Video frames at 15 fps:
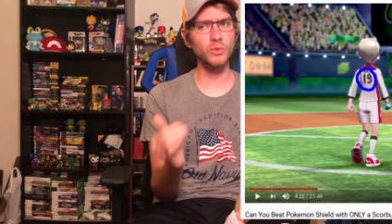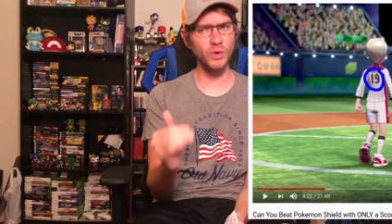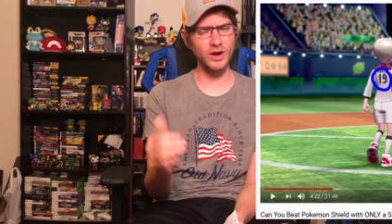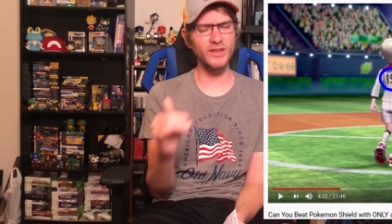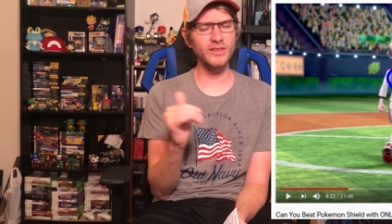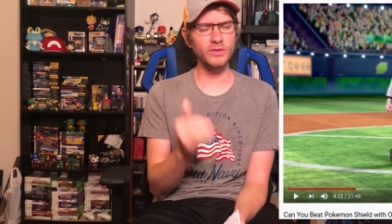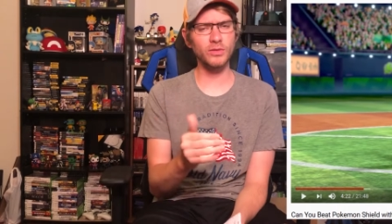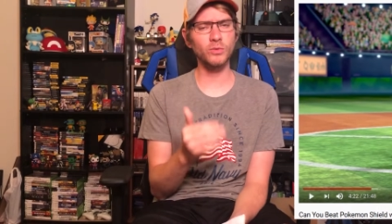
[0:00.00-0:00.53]

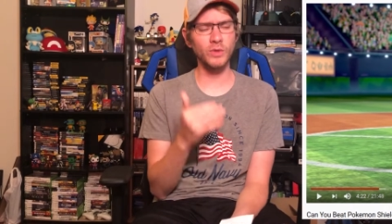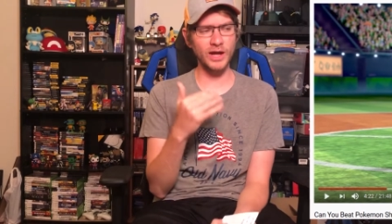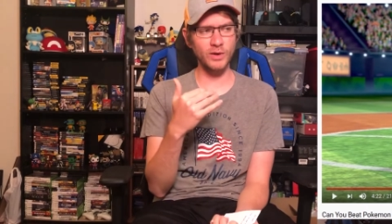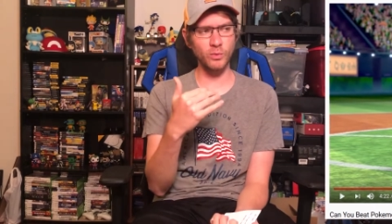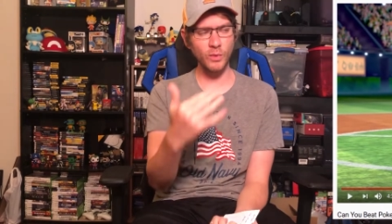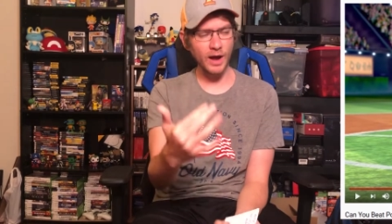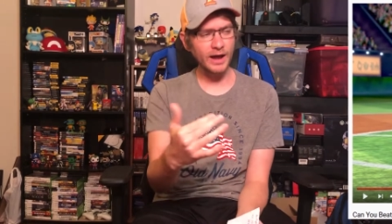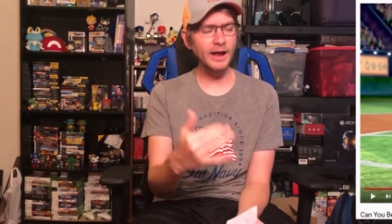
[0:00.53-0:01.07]
what,
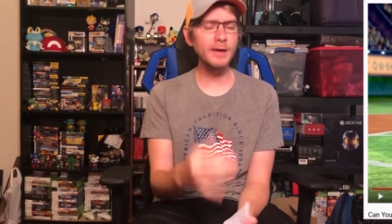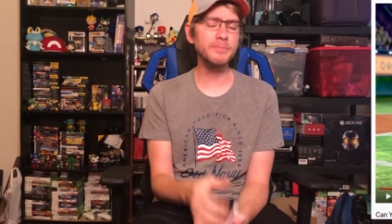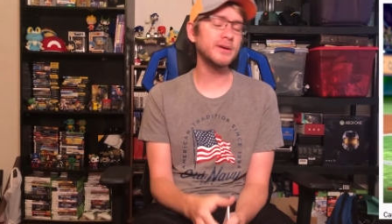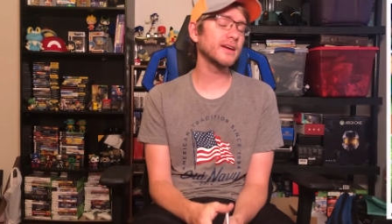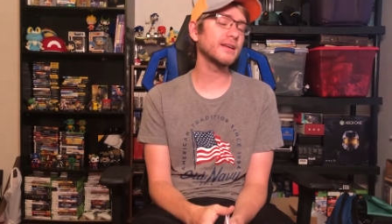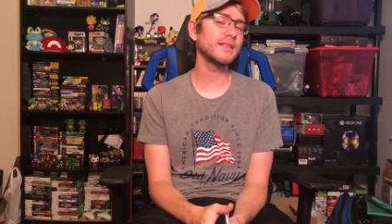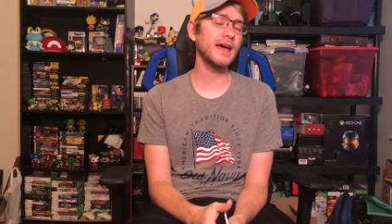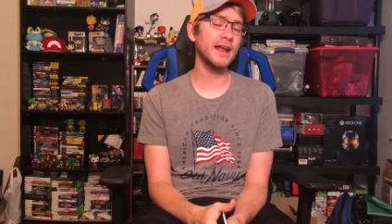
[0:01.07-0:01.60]
like, why I
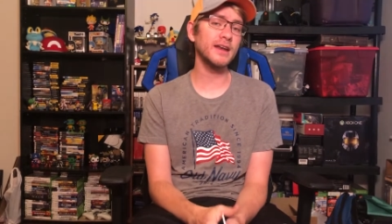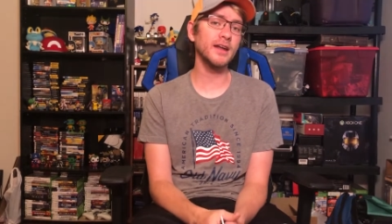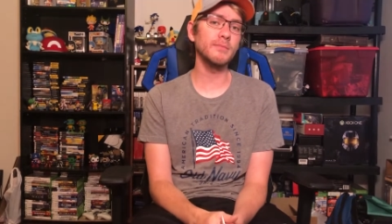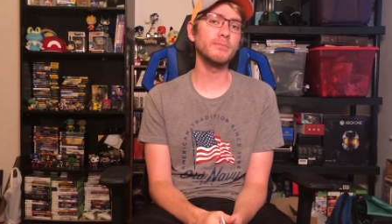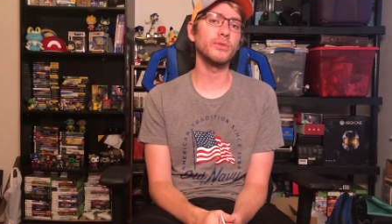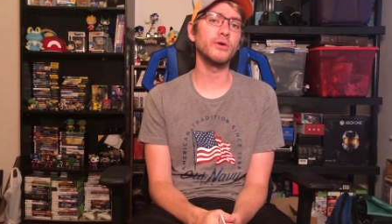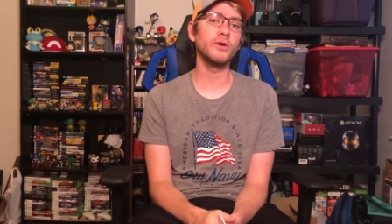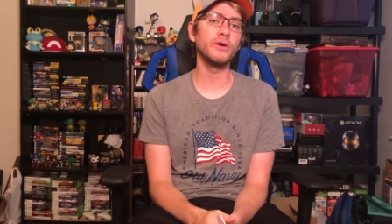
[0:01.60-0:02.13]
picked that
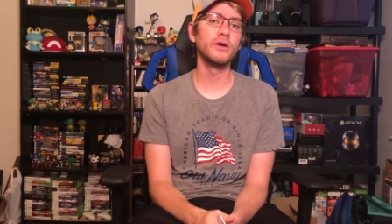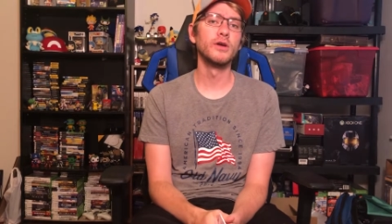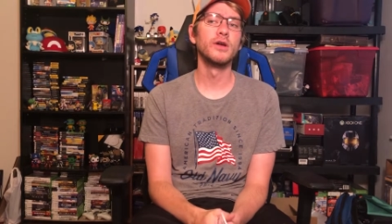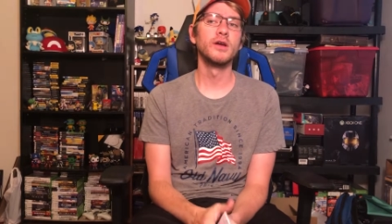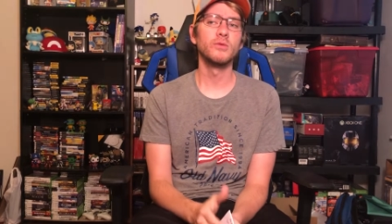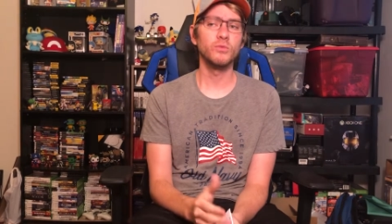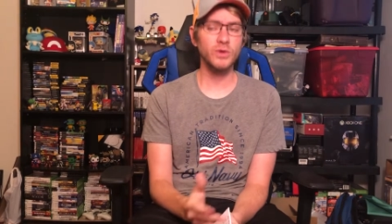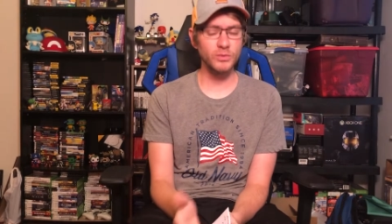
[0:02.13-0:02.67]
number
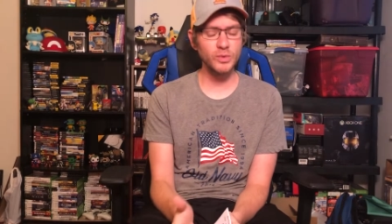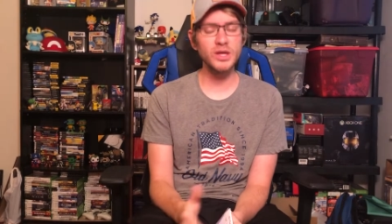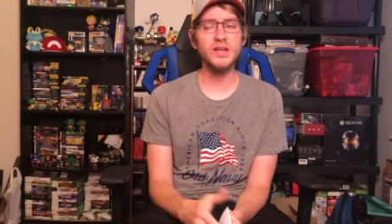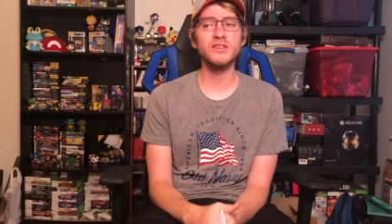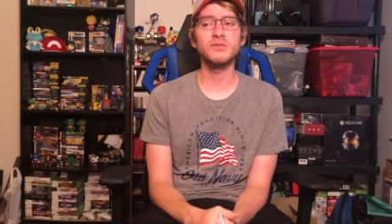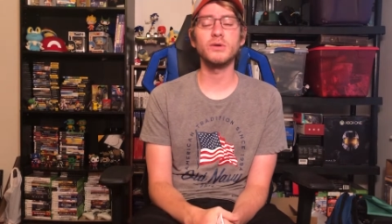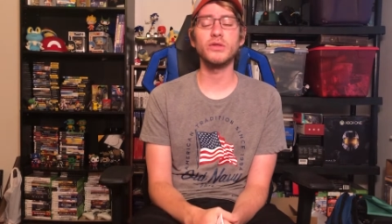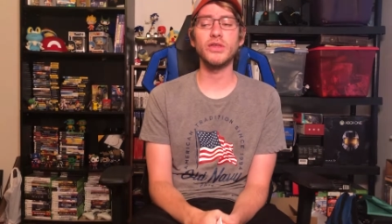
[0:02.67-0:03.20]
when we
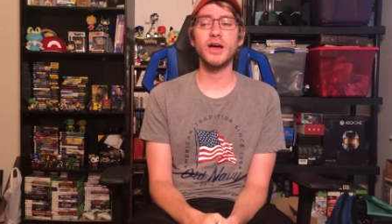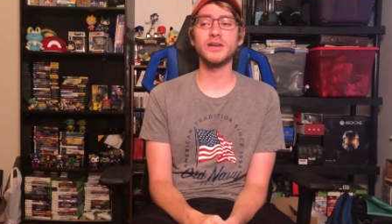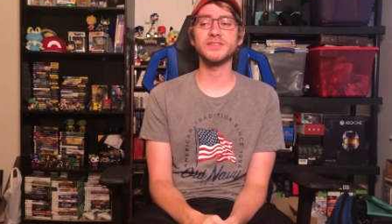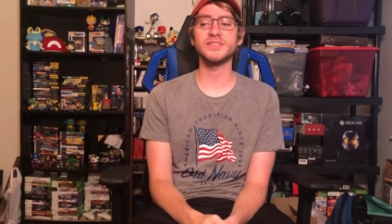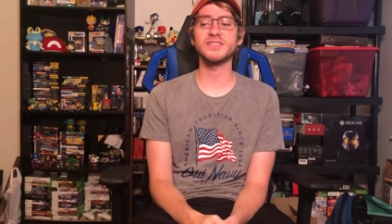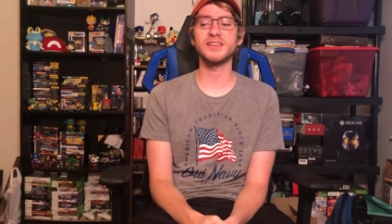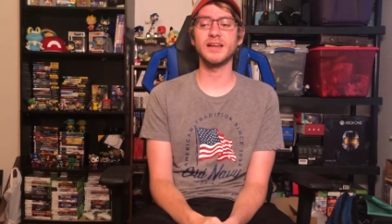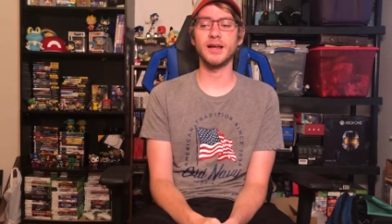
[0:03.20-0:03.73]
get to a thousand
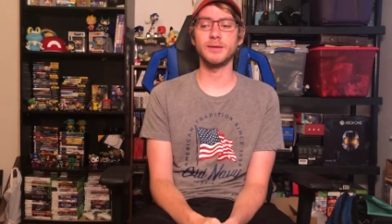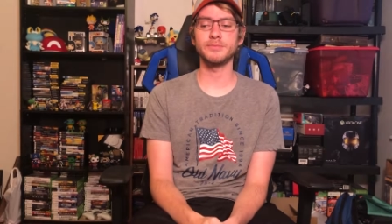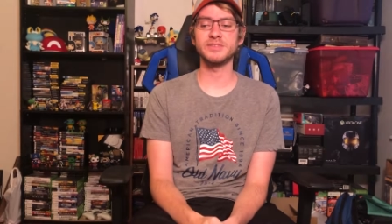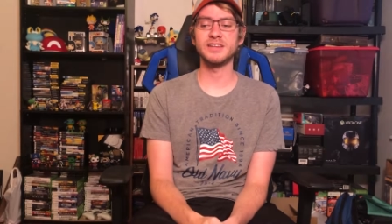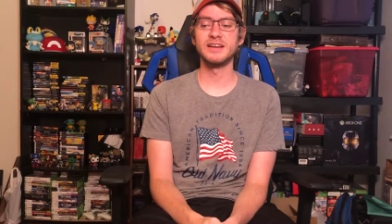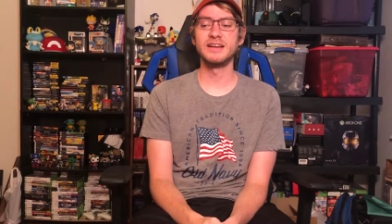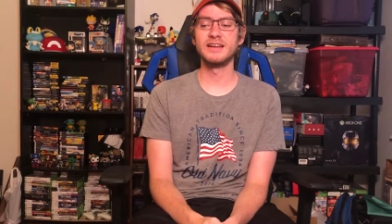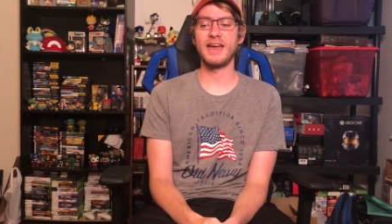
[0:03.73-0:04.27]

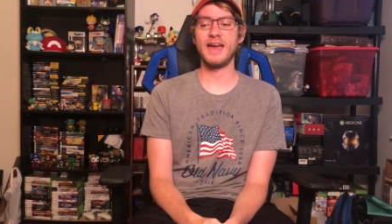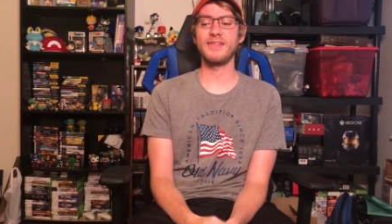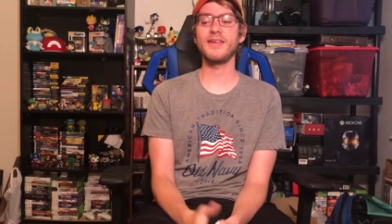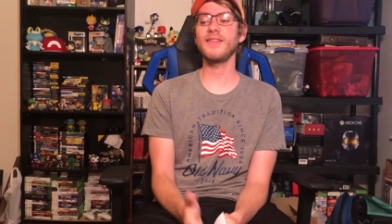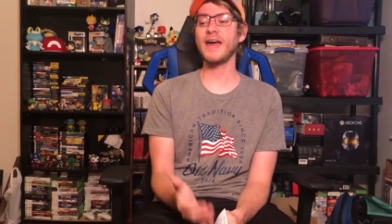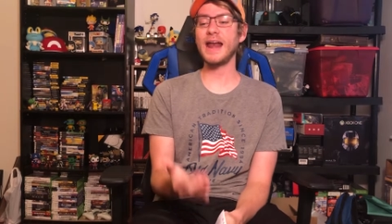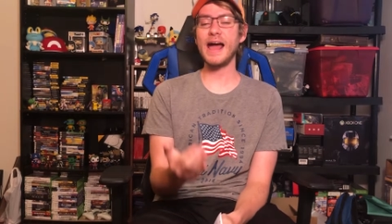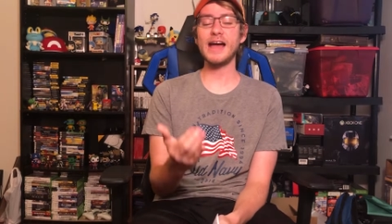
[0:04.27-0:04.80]
subs. And then
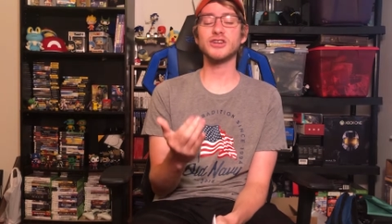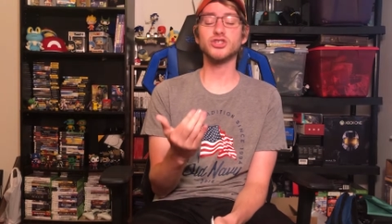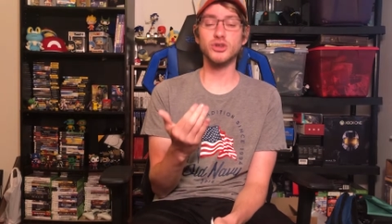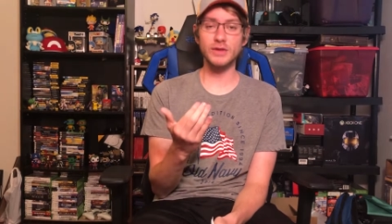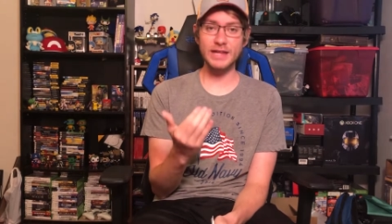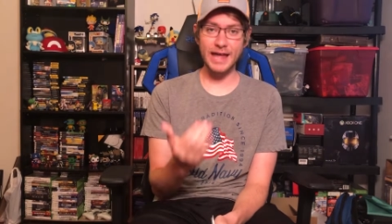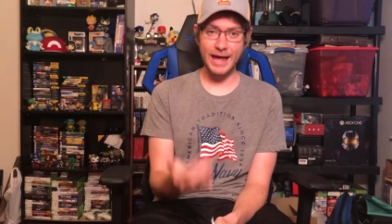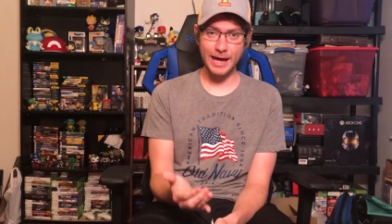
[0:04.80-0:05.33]
that
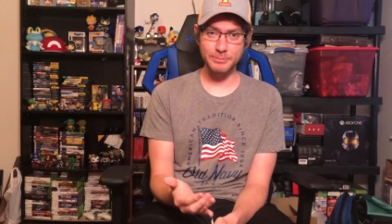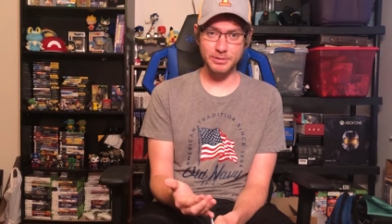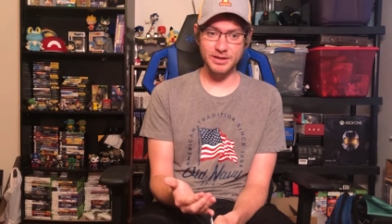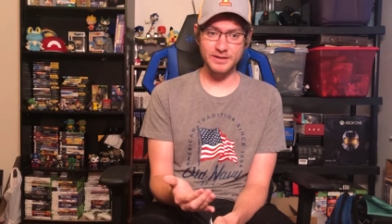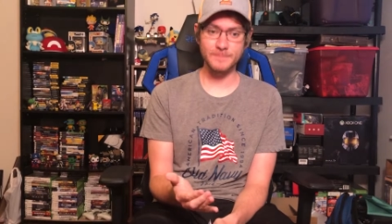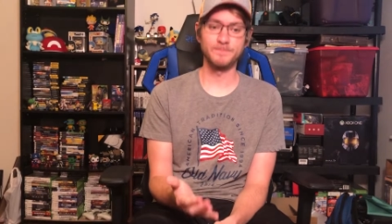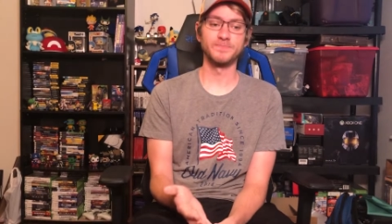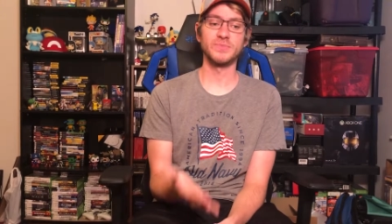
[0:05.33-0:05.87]
actually happened.